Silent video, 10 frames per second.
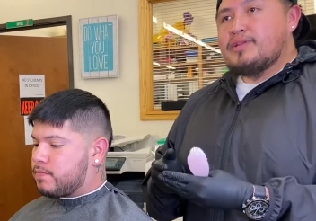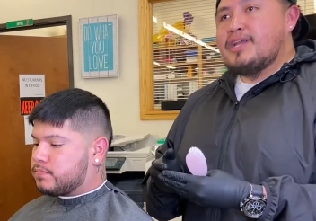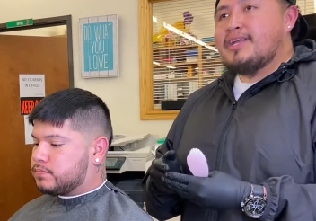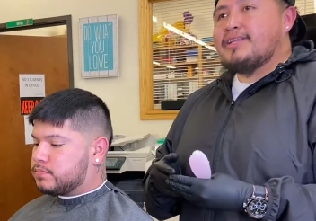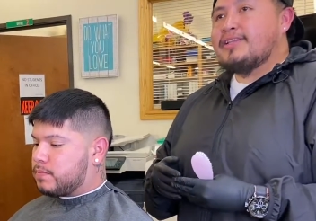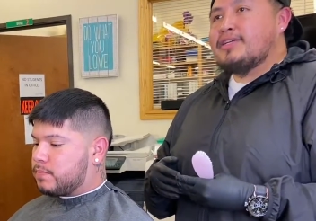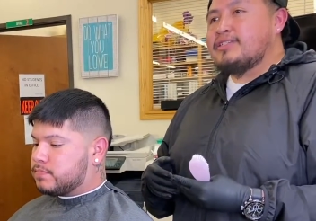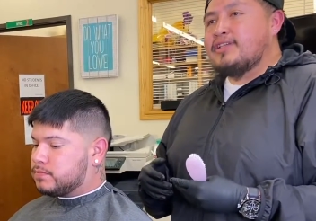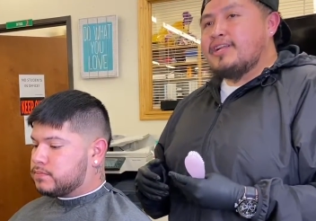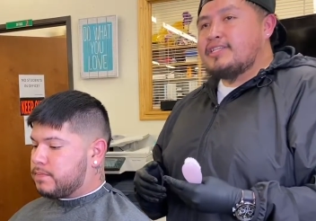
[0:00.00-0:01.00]
Speaker 1: And
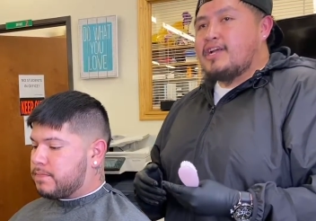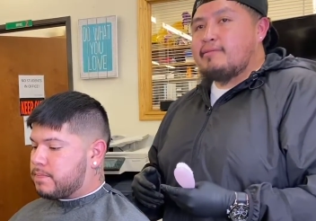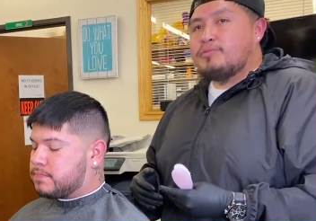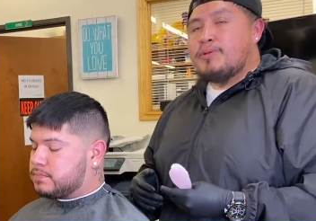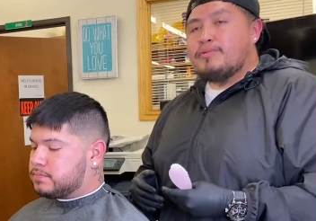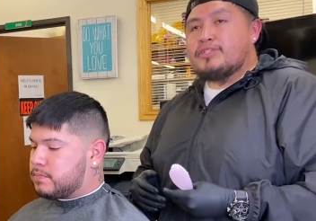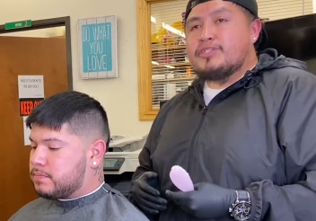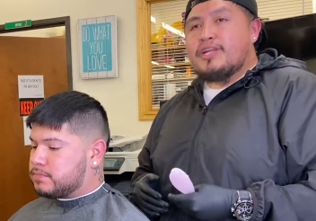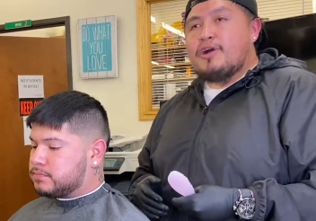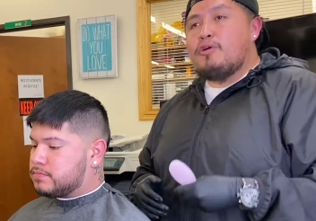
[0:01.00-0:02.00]
because a lot of times people are just
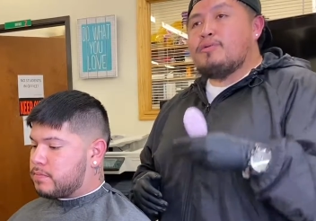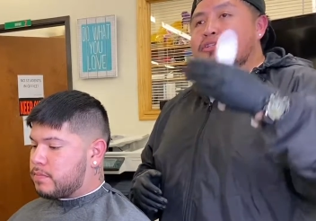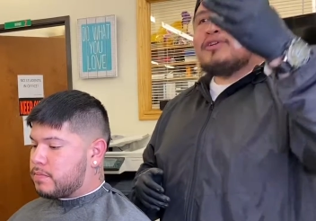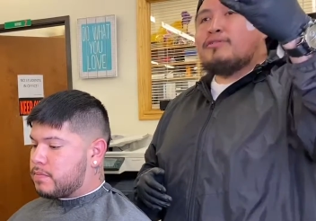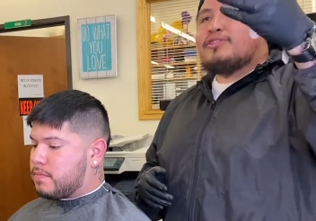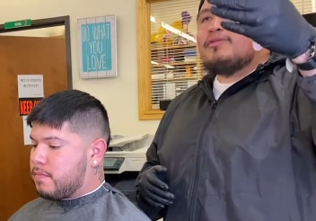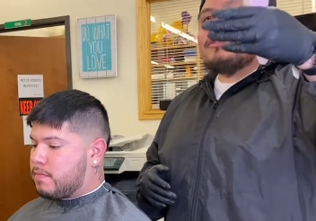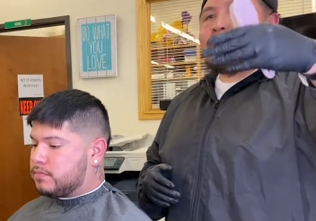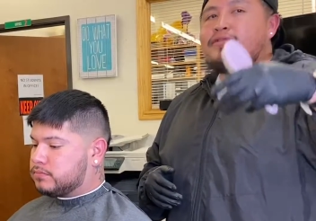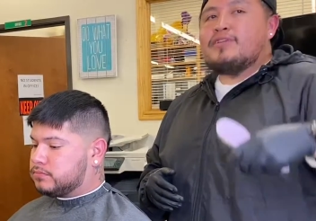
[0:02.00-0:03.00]
like, oh, well, so-and-so
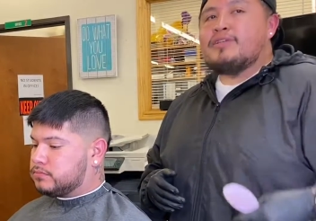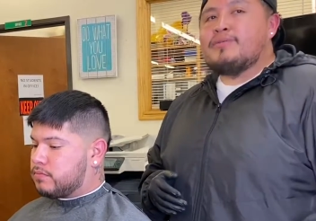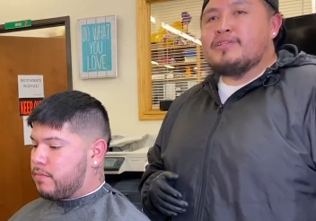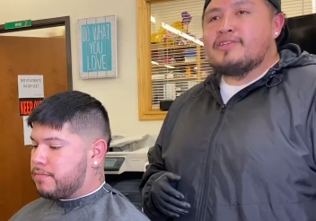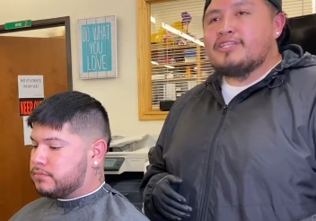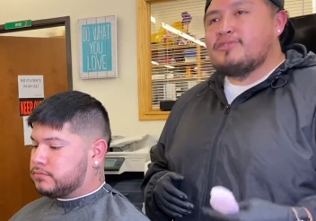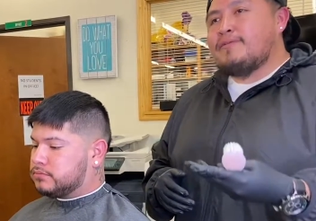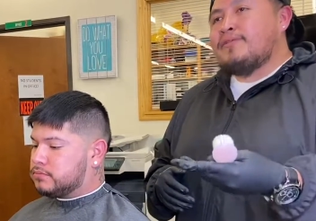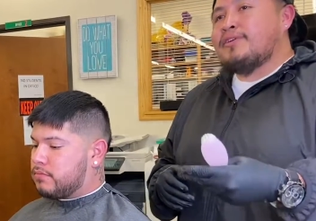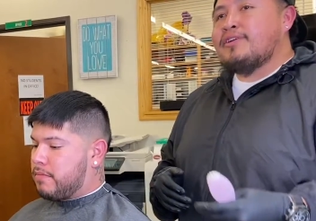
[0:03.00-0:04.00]
was always 15 minutes late. So I
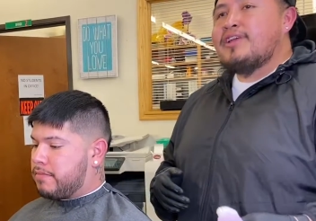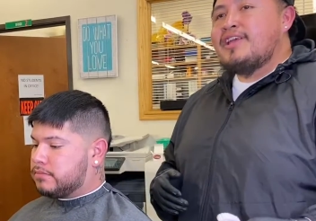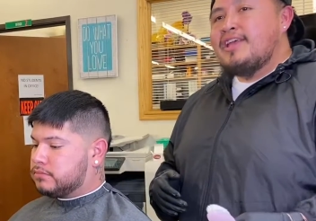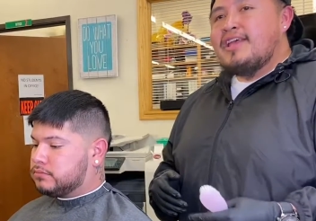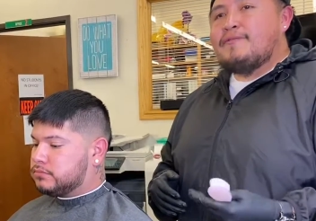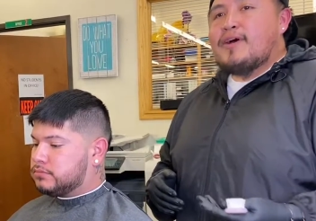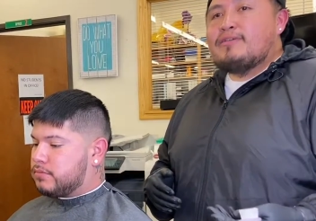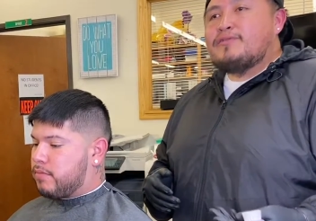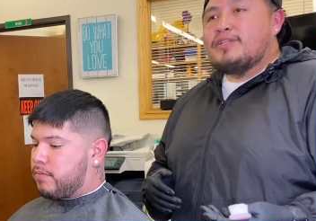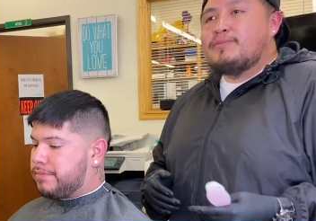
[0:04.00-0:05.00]
figured if I
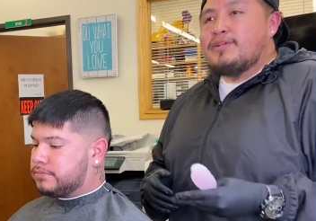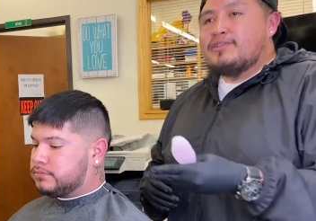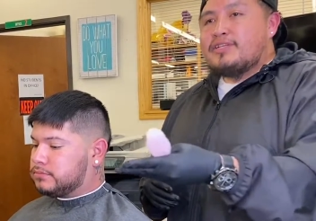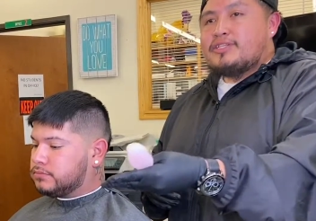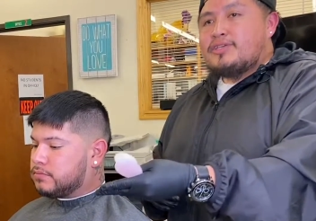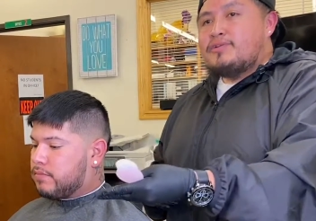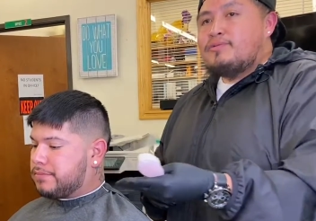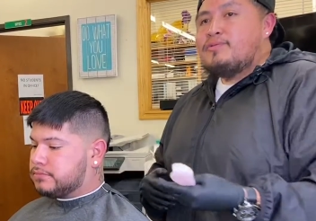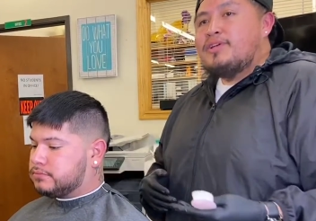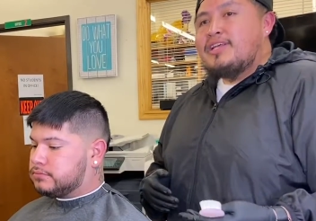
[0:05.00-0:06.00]
was 15 minutes late to
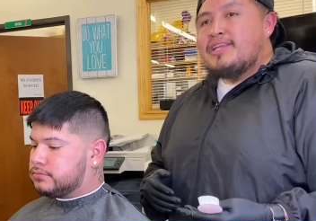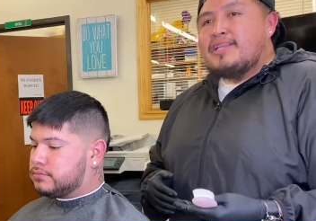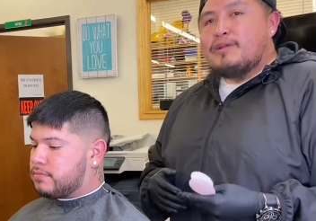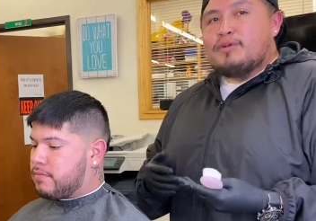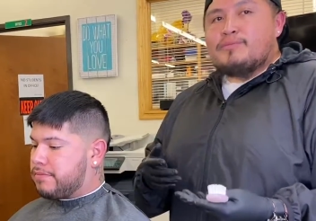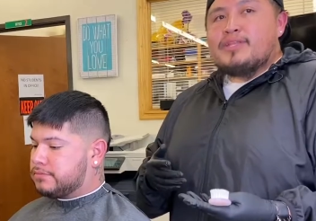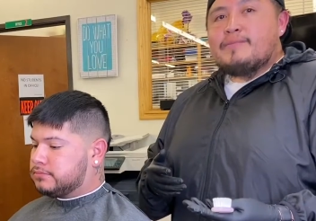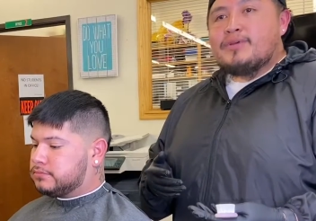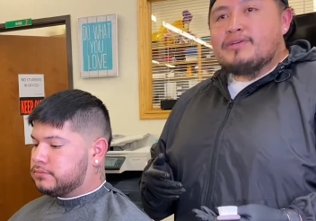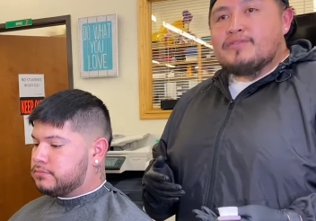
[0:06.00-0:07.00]
you, then it wouldn't be
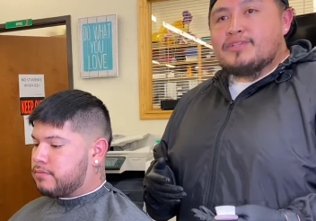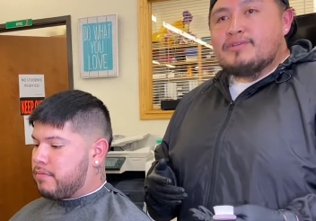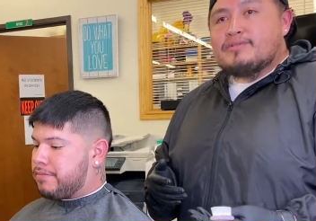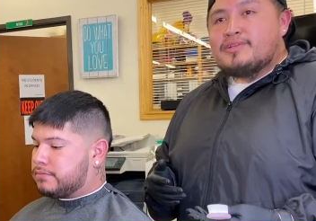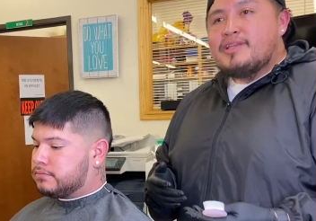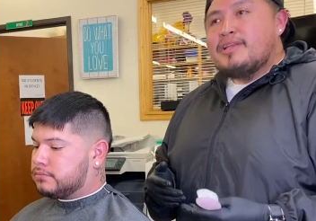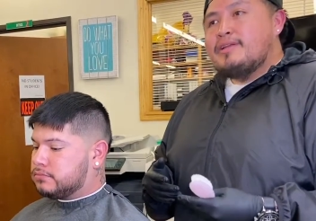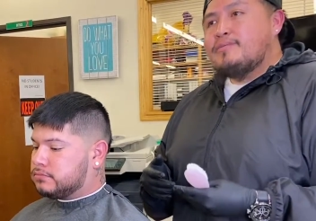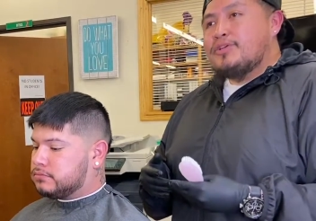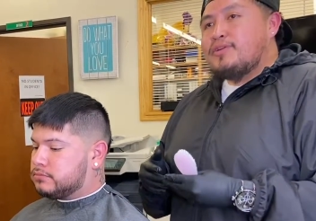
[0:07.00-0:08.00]
that big of a deal.
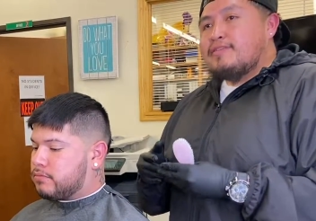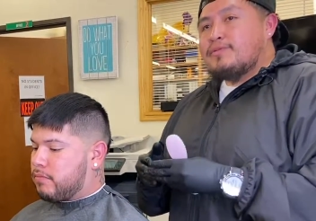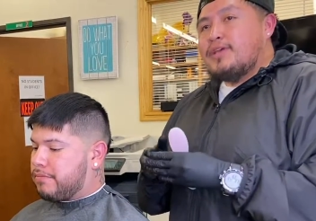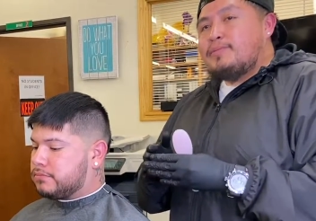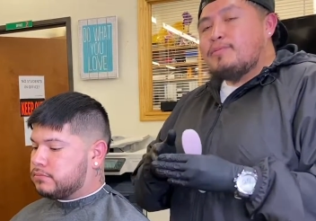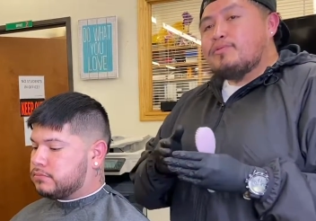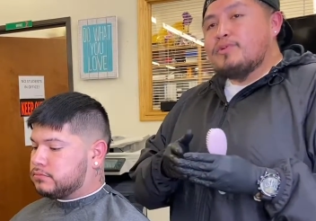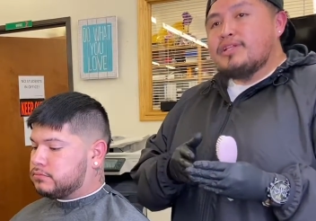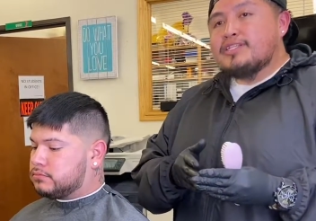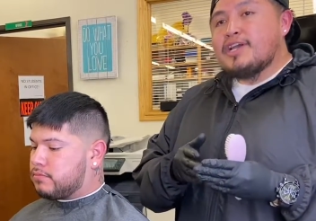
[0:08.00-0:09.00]
But you have to make people
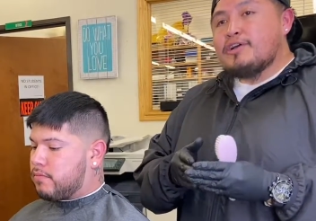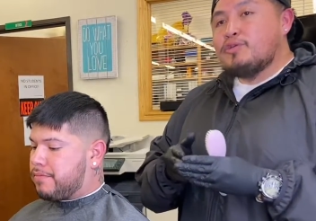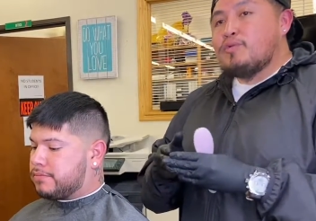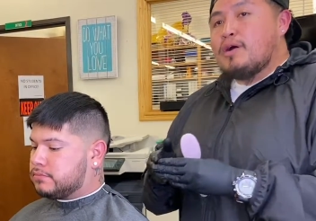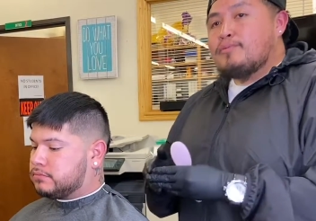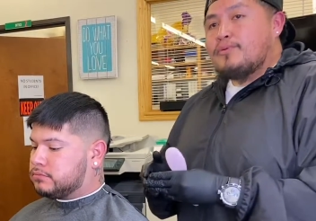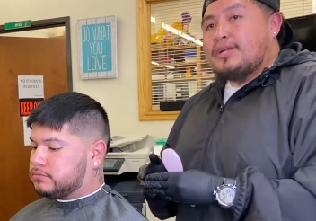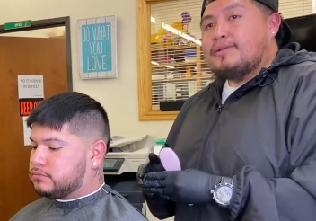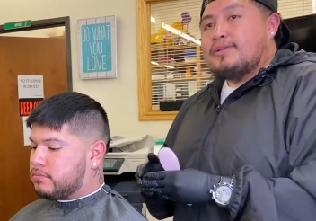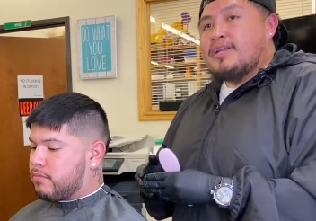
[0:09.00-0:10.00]
realize how you
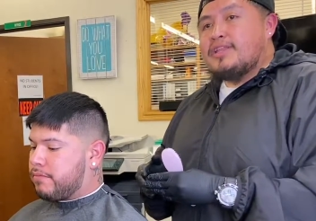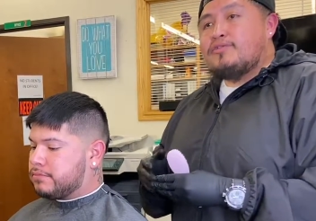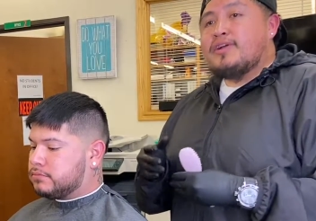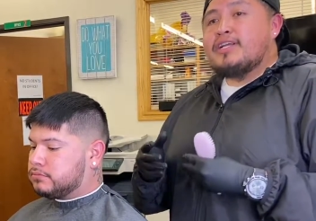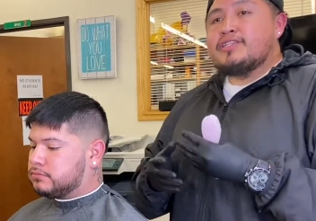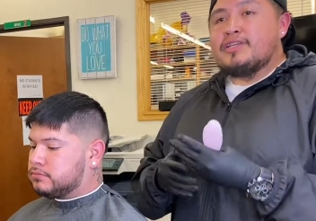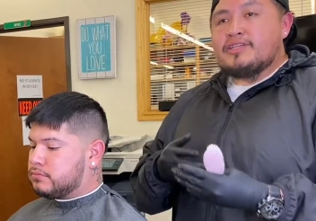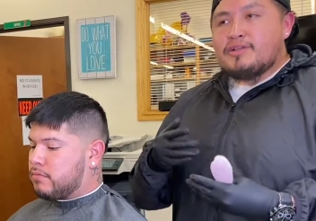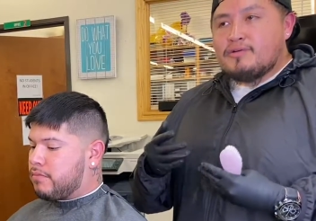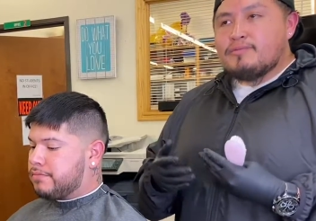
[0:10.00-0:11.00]
operate, and then you guys
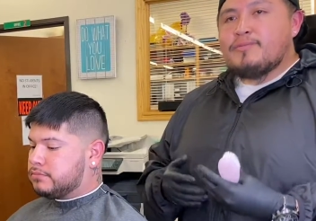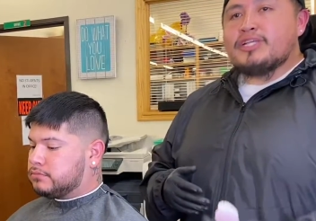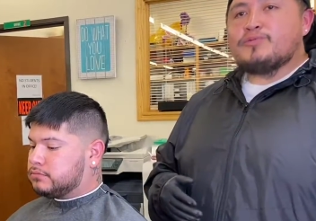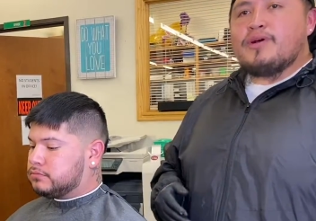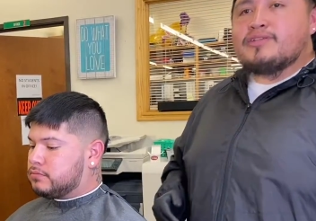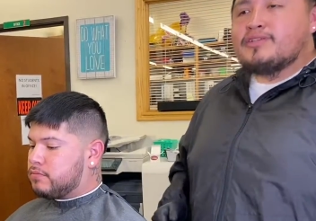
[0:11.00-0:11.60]
can, you know, mesh well